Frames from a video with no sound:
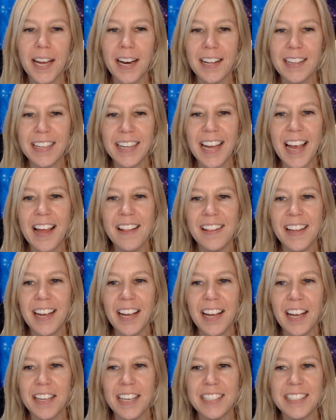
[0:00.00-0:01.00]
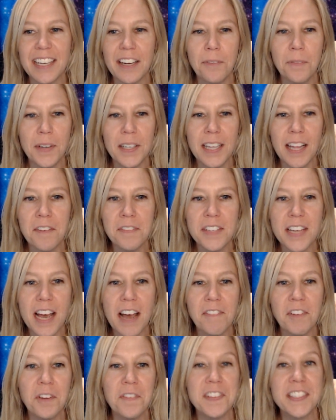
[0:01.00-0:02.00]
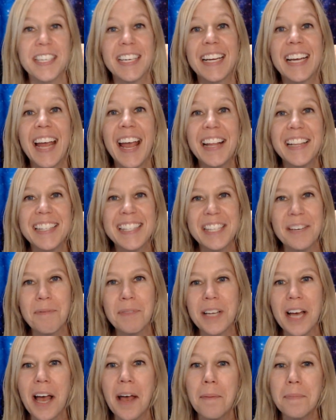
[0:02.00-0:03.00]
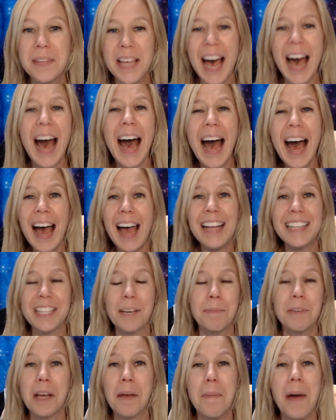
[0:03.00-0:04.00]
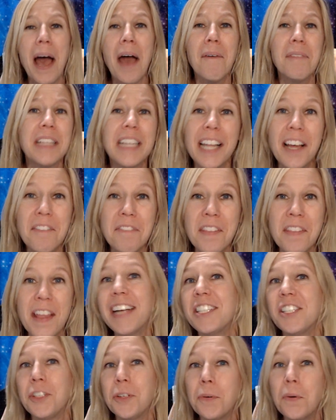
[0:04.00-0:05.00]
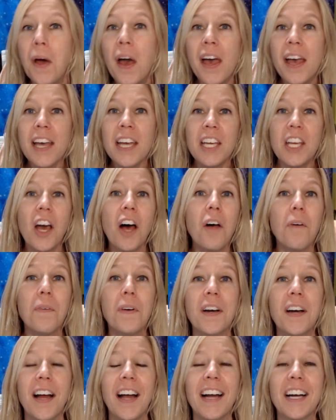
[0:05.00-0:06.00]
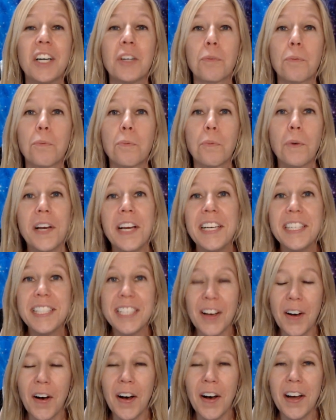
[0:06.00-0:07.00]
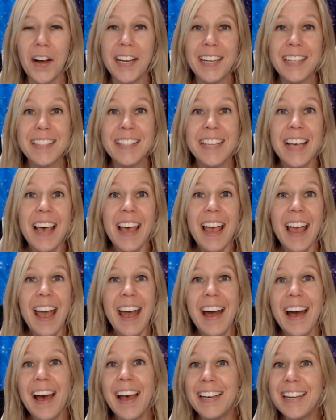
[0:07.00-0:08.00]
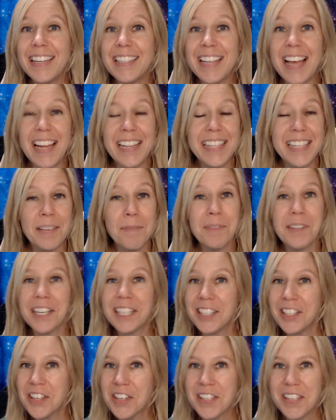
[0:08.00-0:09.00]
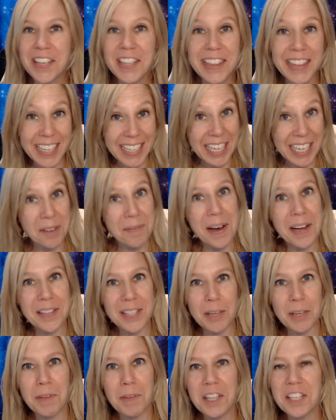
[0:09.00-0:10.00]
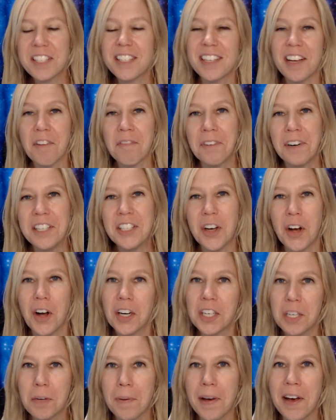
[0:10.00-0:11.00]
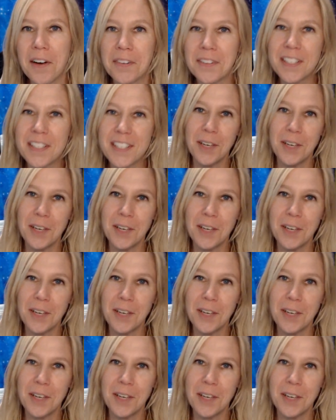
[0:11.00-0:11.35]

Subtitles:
And at the end, they said, we'd love to have you visit again sometime. I would love that too. Y'all were a great audience. And it seems like you're still thinking about some of the stuff we talked about.